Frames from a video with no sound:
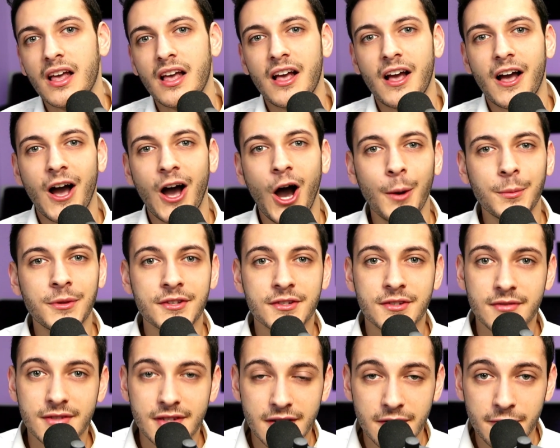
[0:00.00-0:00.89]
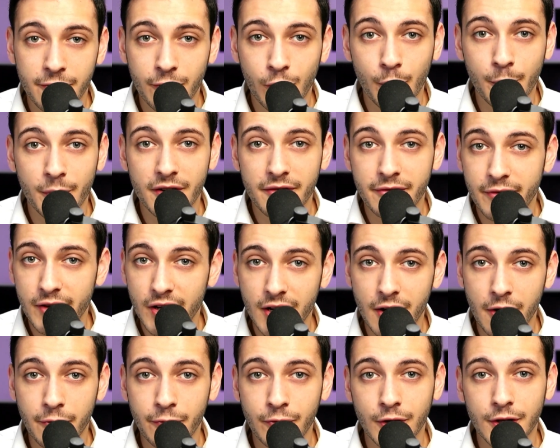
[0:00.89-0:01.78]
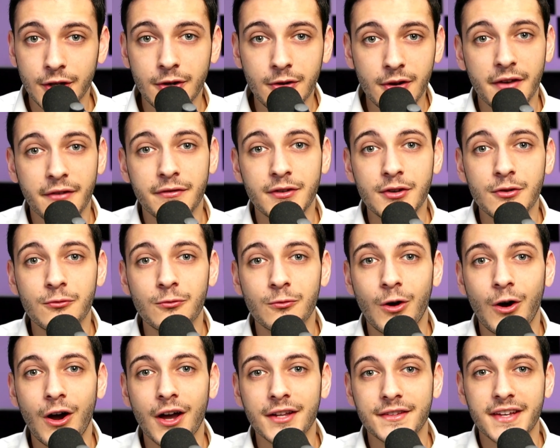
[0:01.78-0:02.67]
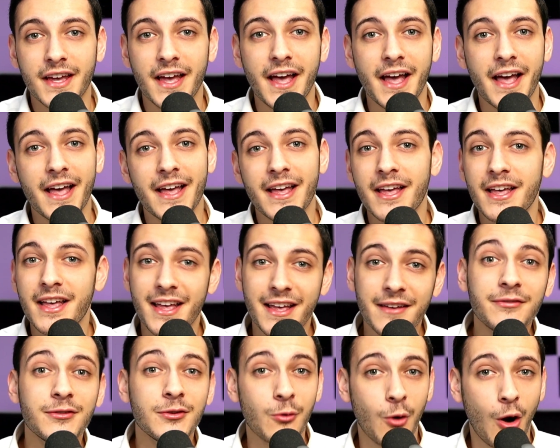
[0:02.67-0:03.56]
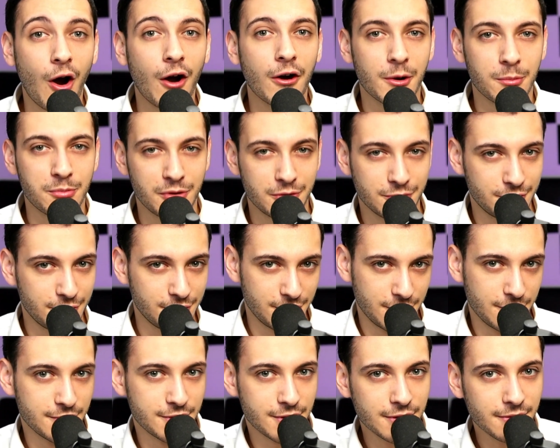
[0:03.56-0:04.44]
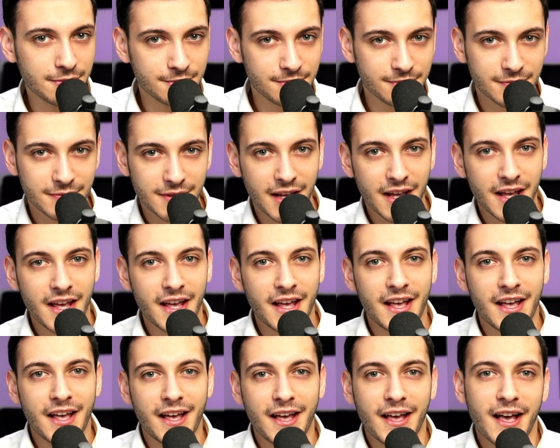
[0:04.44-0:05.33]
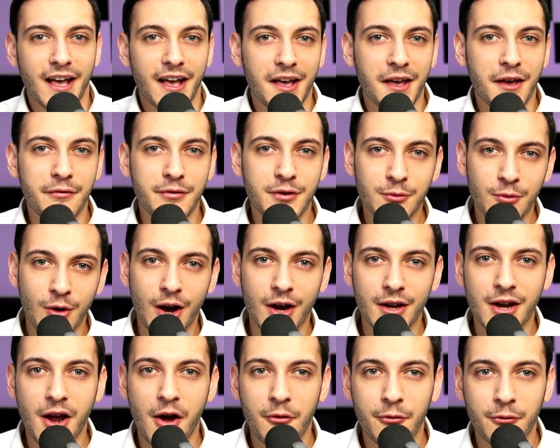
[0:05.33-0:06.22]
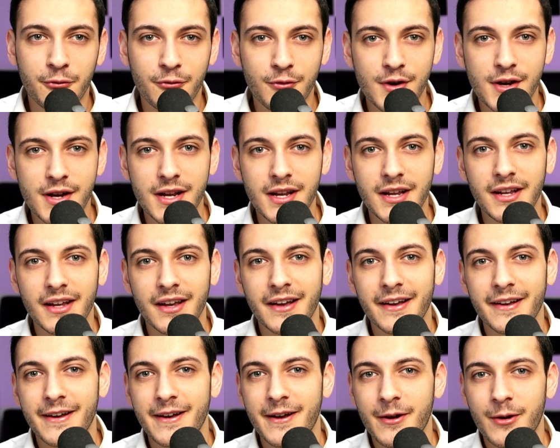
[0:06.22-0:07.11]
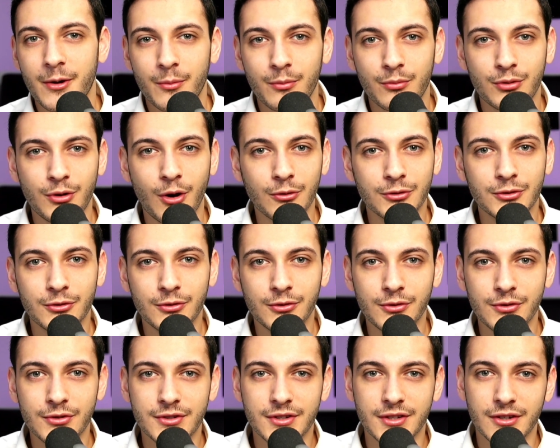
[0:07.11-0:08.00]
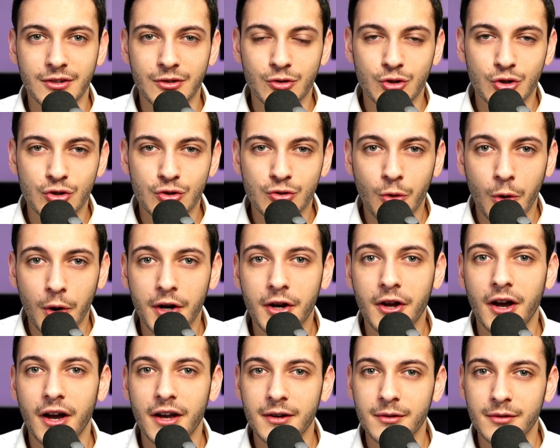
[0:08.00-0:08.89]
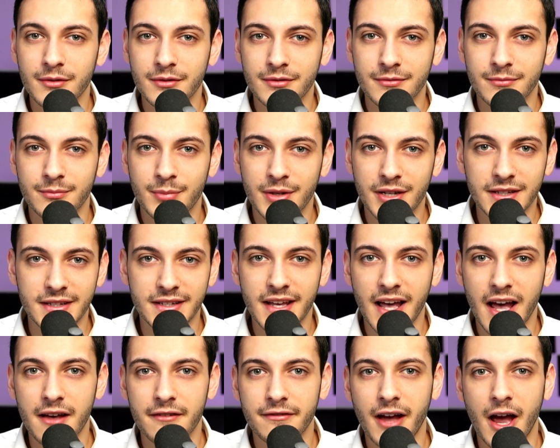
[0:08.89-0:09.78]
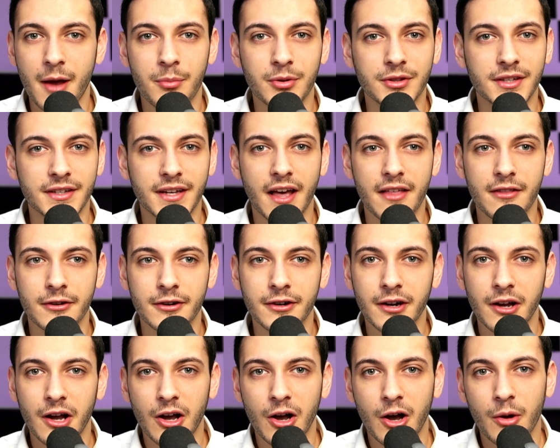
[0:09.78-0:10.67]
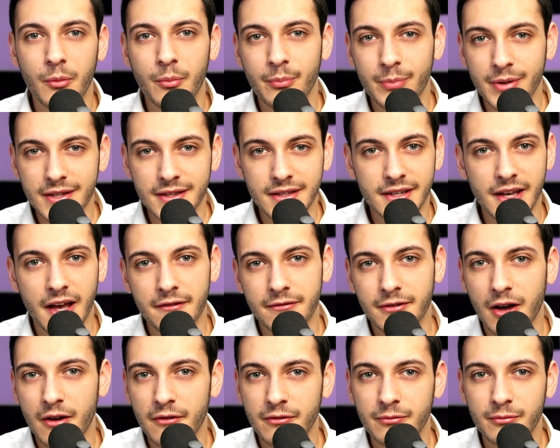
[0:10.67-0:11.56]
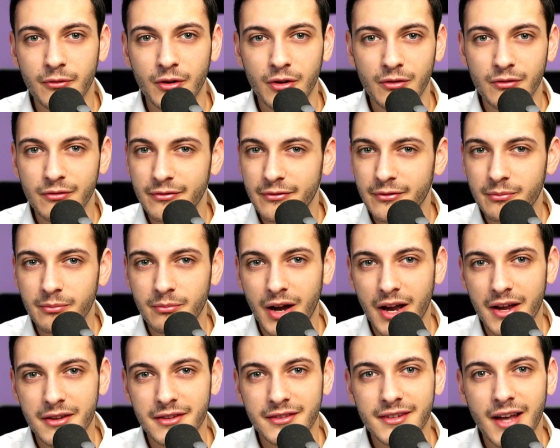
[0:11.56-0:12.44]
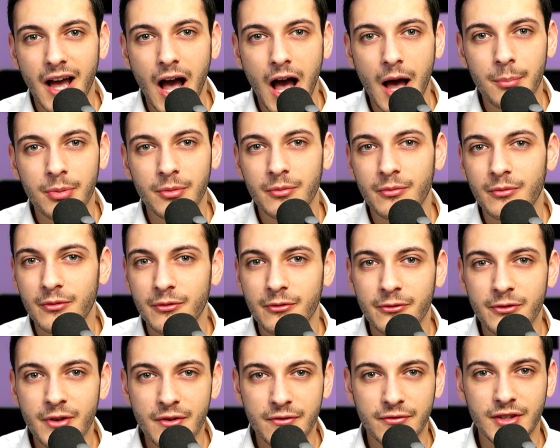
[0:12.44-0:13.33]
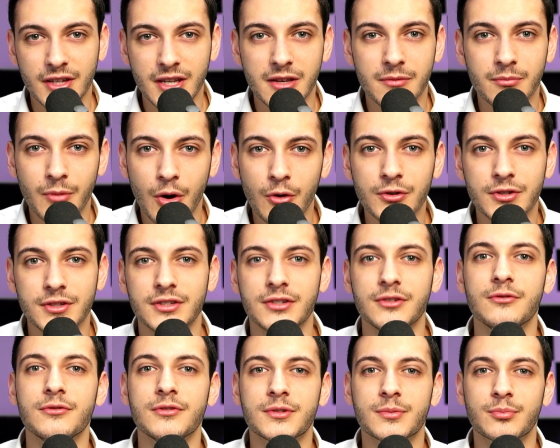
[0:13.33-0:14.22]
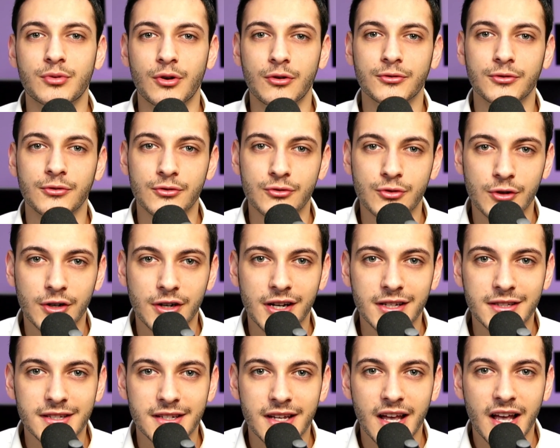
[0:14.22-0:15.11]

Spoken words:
I hope this was an informative video for you. If you are a Pro Tools user, if you want a free Pro Tools shortcut PDF, I put together a PDF of my top 50 most used Pro Tools shortcuts.